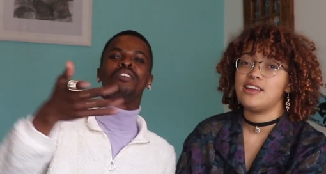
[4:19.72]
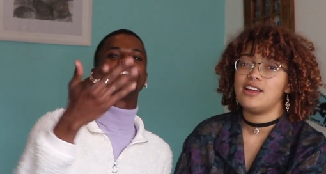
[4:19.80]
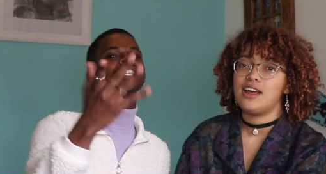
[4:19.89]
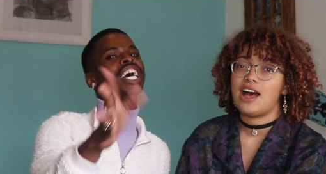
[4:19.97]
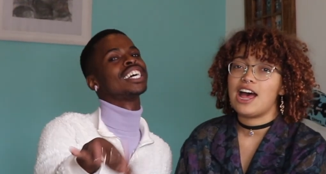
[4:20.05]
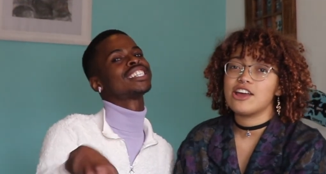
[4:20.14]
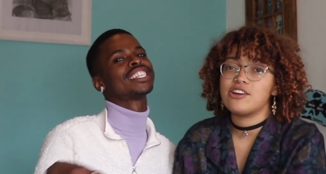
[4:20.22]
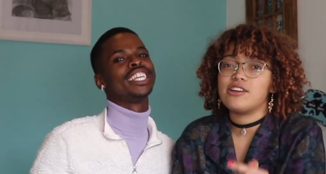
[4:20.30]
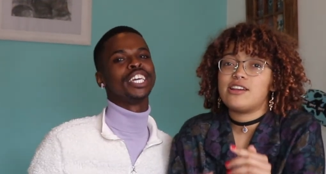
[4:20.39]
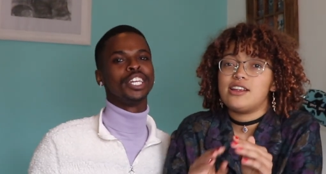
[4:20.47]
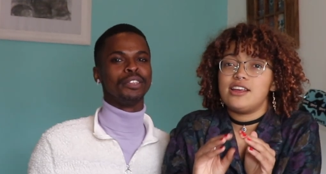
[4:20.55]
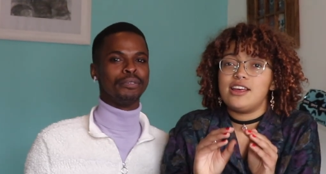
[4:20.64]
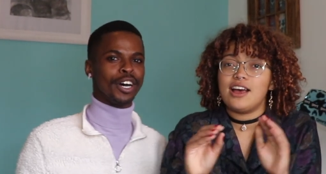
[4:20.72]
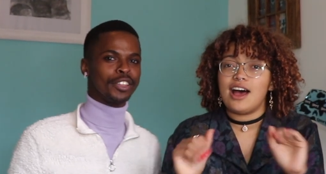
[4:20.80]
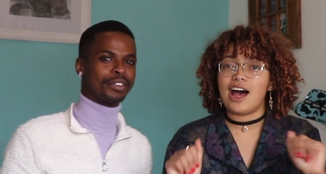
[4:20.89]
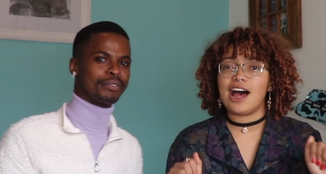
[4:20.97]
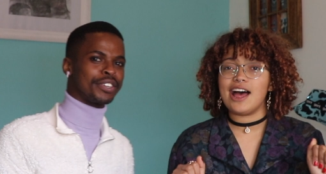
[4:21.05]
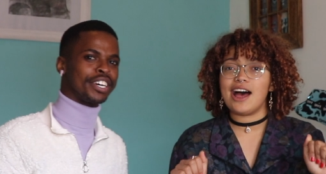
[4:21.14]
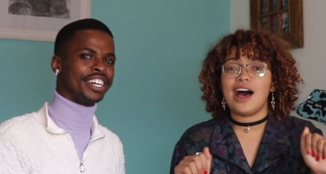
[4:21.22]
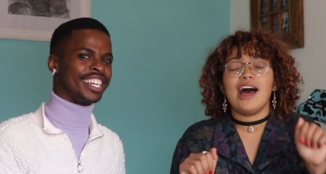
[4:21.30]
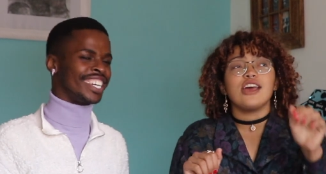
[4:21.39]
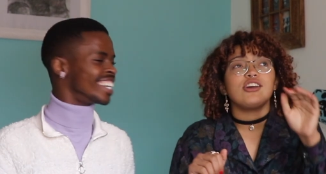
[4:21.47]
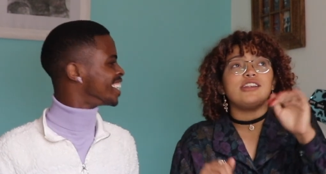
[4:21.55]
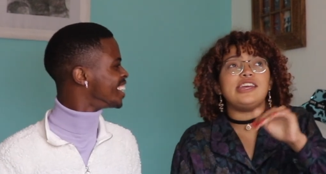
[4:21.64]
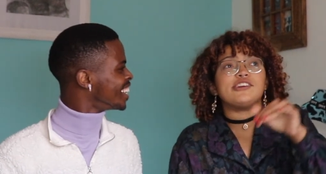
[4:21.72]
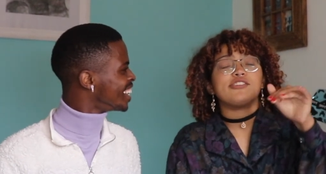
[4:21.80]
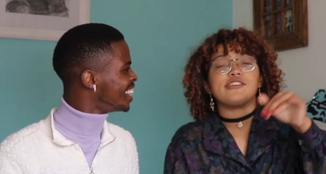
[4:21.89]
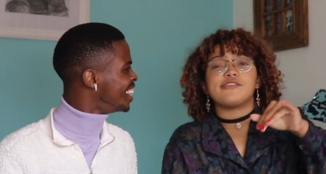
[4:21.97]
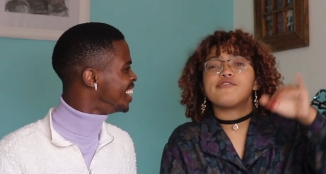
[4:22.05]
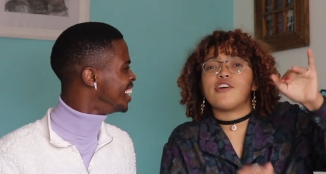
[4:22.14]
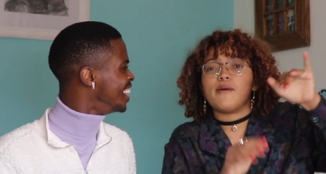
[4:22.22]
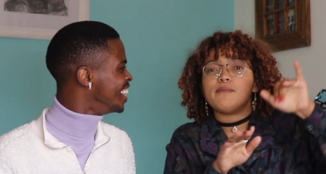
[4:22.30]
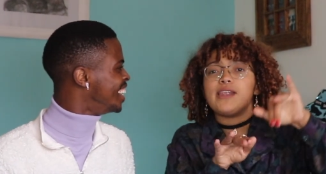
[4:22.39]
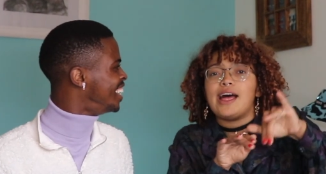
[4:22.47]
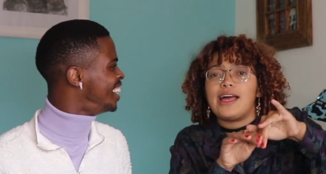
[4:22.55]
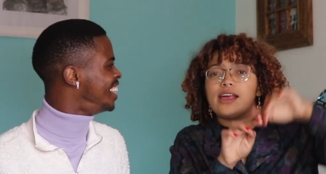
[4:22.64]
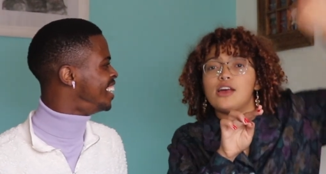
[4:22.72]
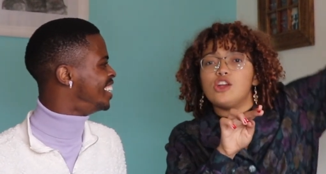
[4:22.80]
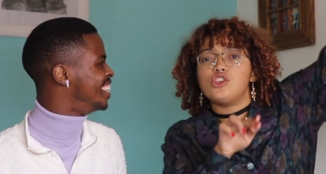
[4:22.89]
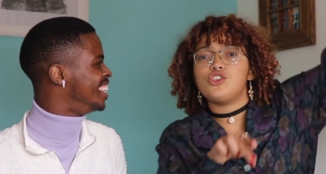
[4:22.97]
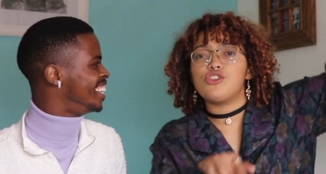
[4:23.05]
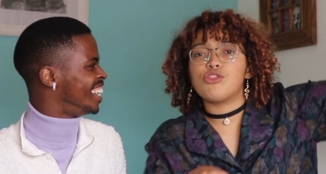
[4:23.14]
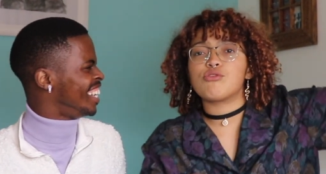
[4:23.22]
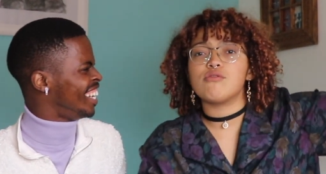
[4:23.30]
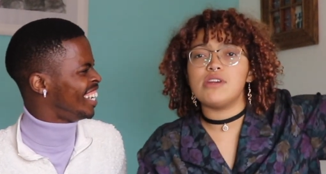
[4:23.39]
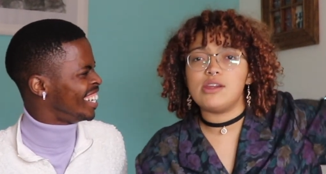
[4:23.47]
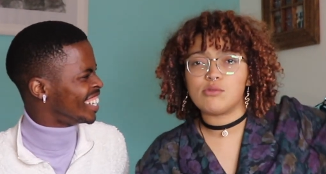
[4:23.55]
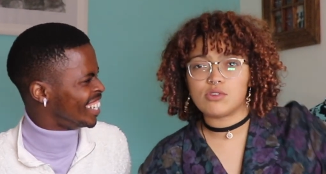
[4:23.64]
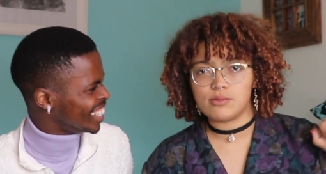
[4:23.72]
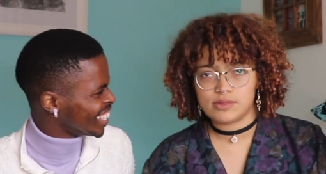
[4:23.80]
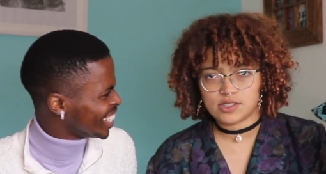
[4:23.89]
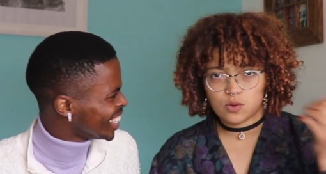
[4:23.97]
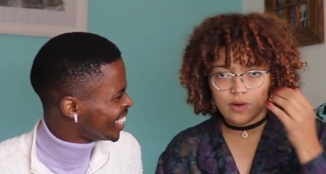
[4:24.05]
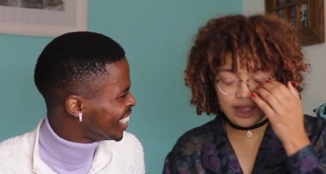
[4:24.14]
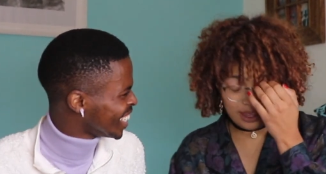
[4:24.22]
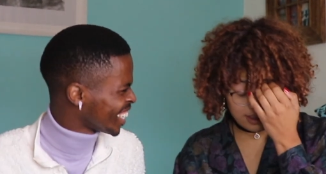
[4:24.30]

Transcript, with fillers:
Speaker 1: I was hustling I in the bathroom line. I
Speaker 2: could hear it from like three rooms away.